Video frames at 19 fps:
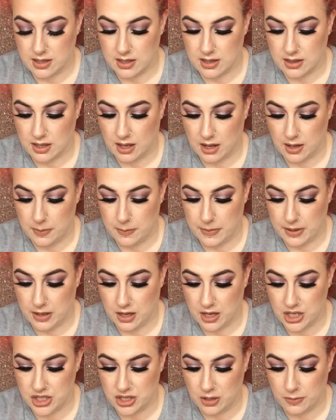the
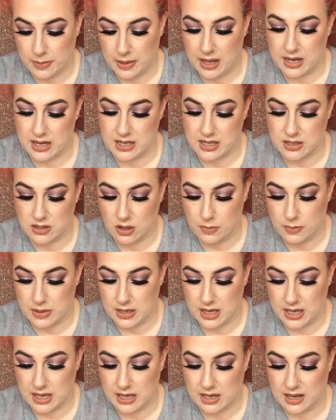eyeshadow palette is coming
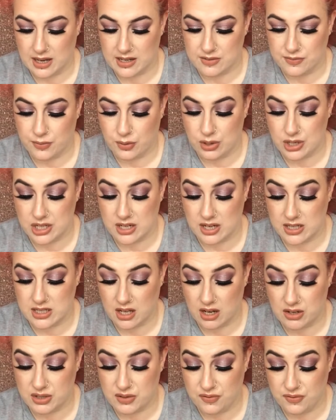in at
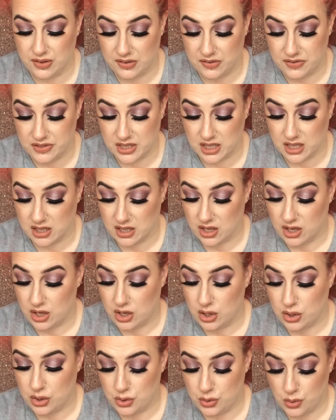$49.50.
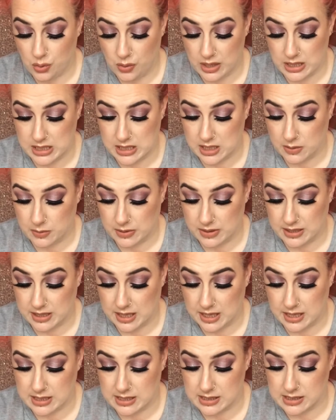No idea what
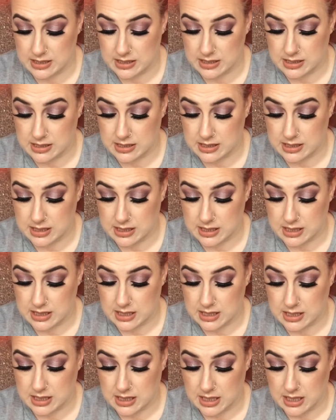that is
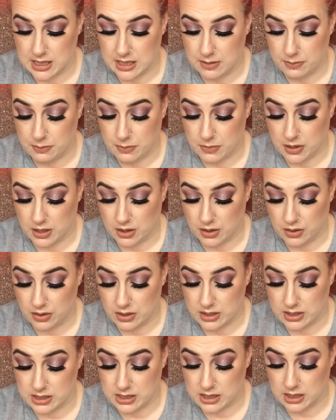in my
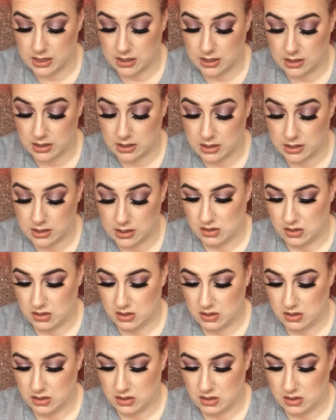currency.
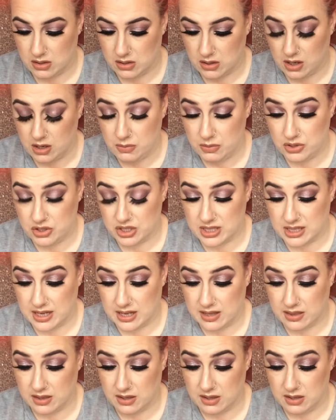I would just
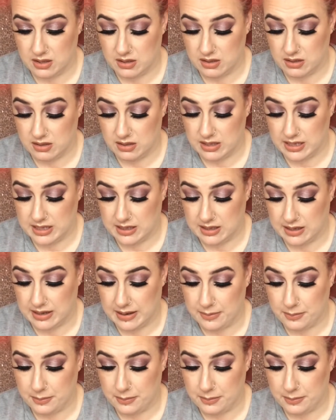like the little